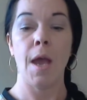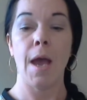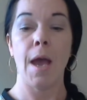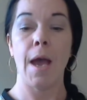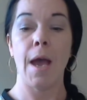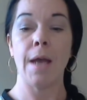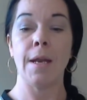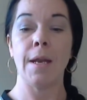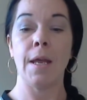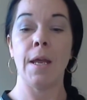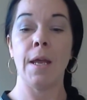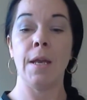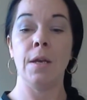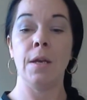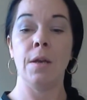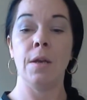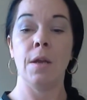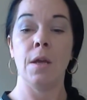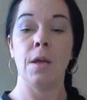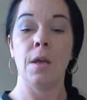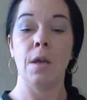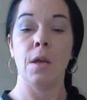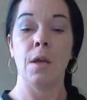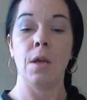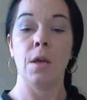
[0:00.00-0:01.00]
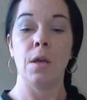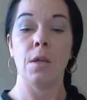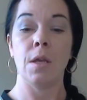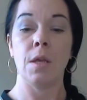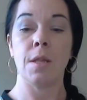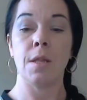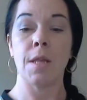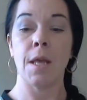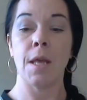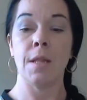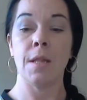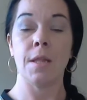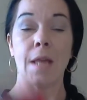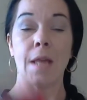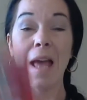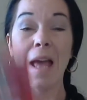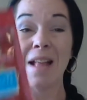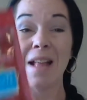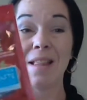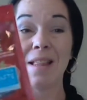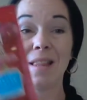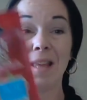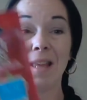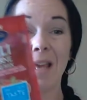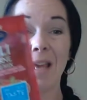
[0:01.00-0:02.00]
And then you tend to
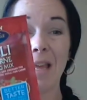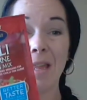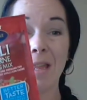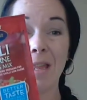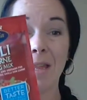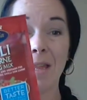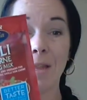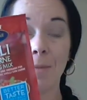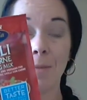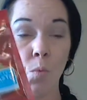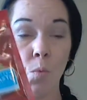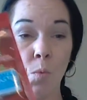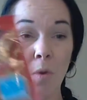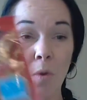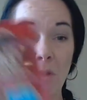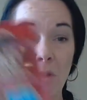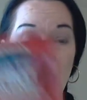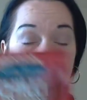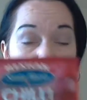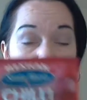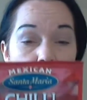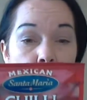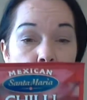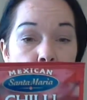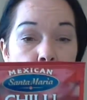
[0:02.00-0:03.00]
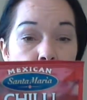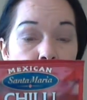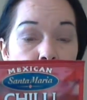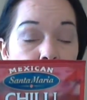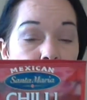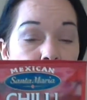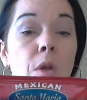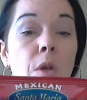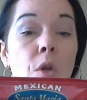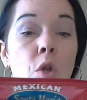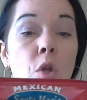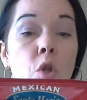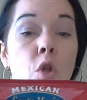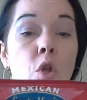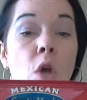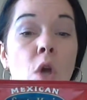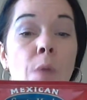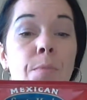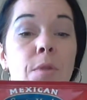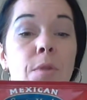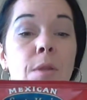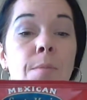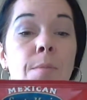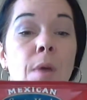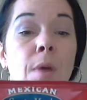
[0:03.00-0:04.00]
add this with some
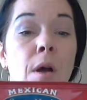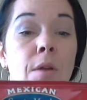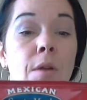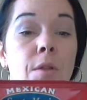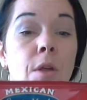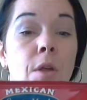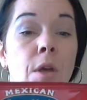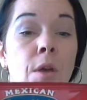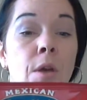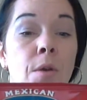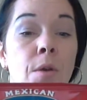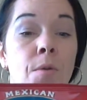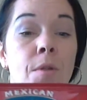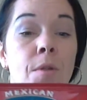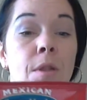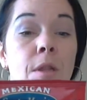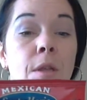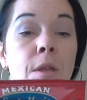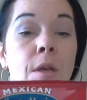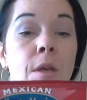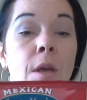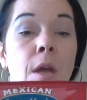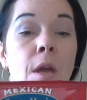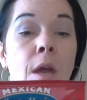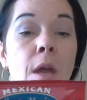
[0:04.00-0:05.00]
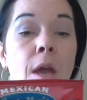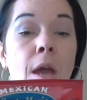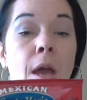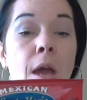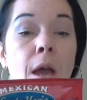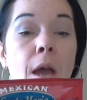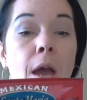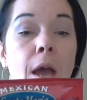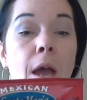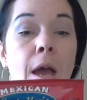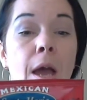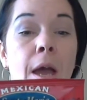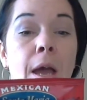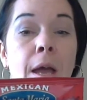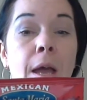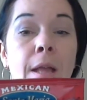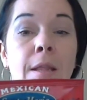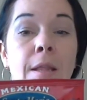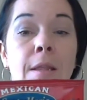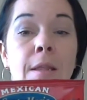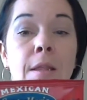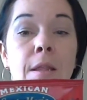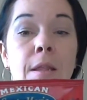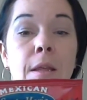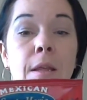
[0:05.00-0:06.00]
chopped tomatoes,
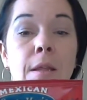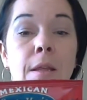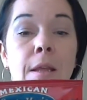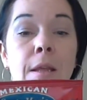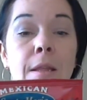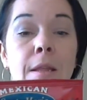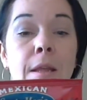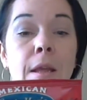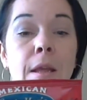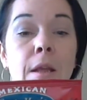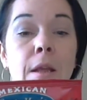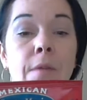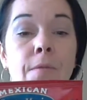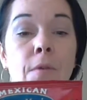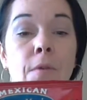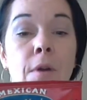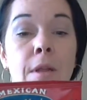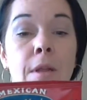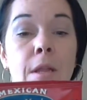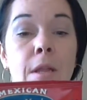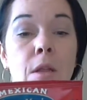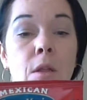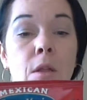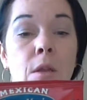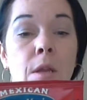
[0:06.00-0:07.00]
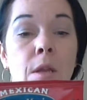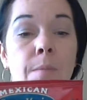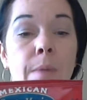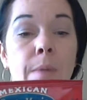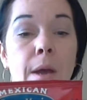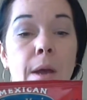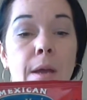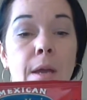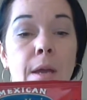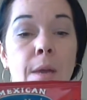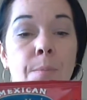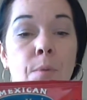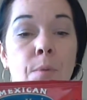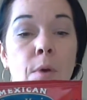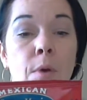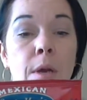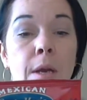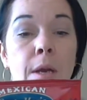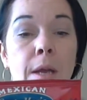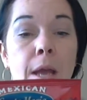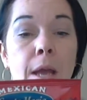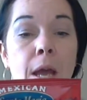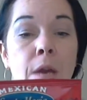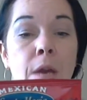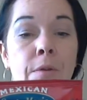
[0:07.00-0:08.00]
and it advises on the back here putting a
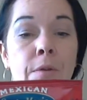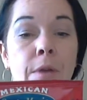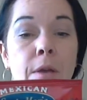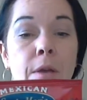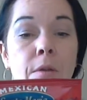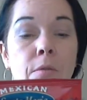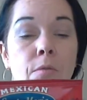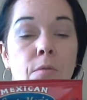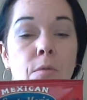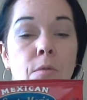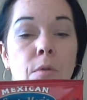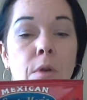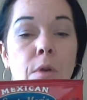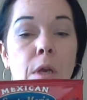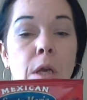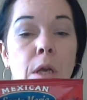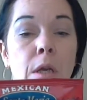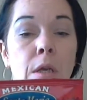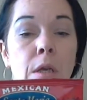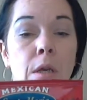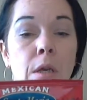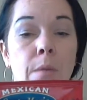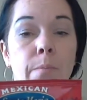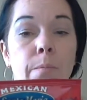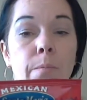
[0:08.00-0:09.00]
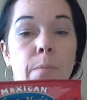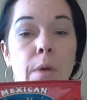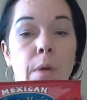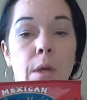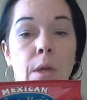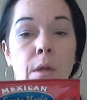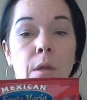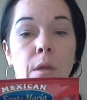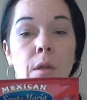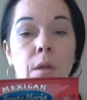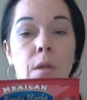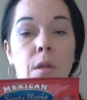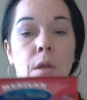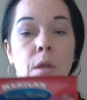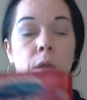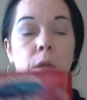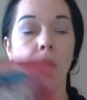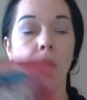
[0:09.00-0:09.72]
can of kidney beans,